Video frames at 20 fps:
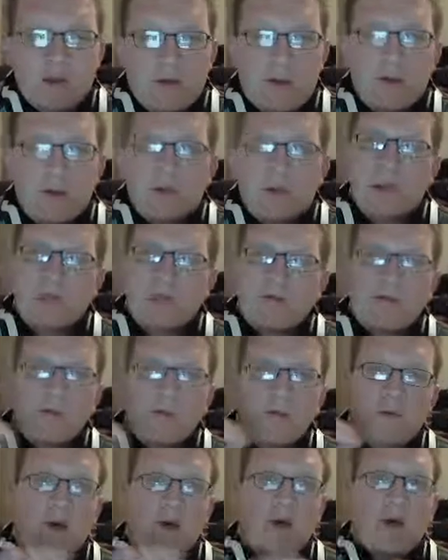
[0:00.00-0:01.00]
So, if
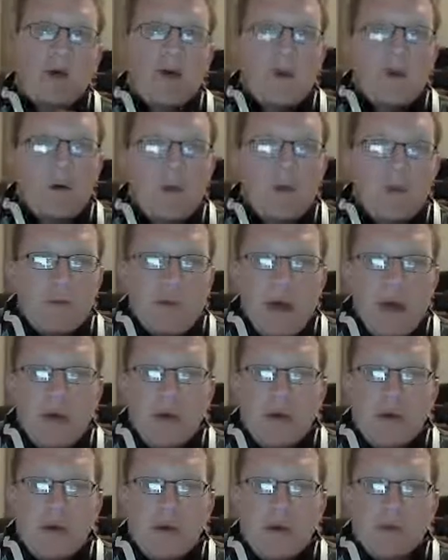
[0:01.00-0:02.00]
you've not heard of the
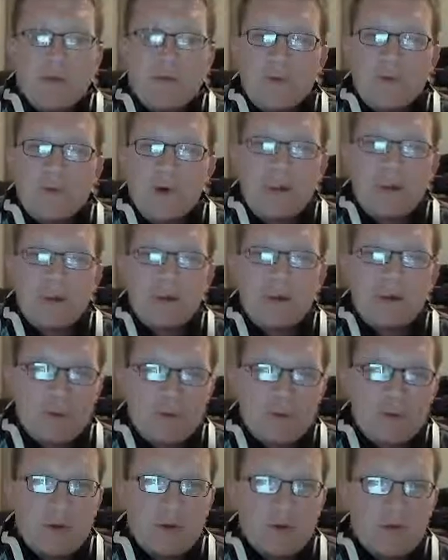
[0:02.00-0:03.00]
mighty quest for epic
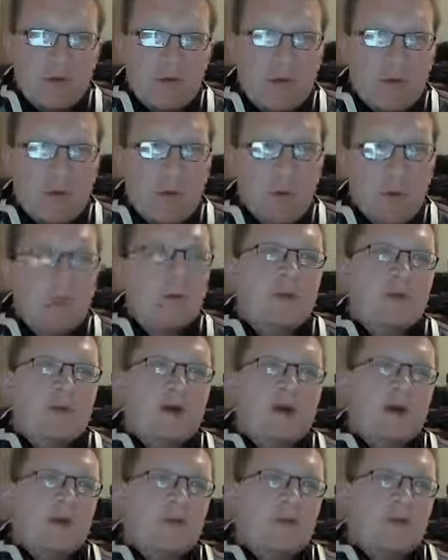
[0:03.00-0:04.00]
loot from
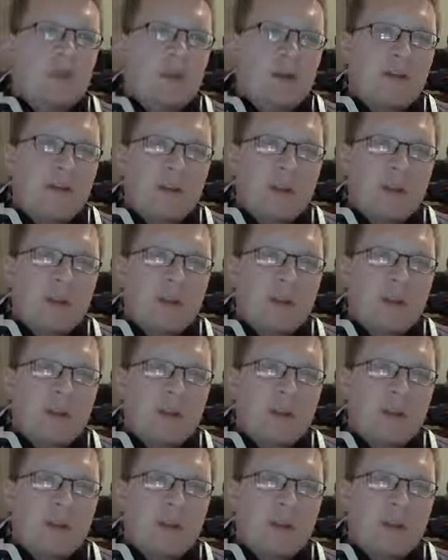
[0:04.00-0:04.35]
Ubisoft,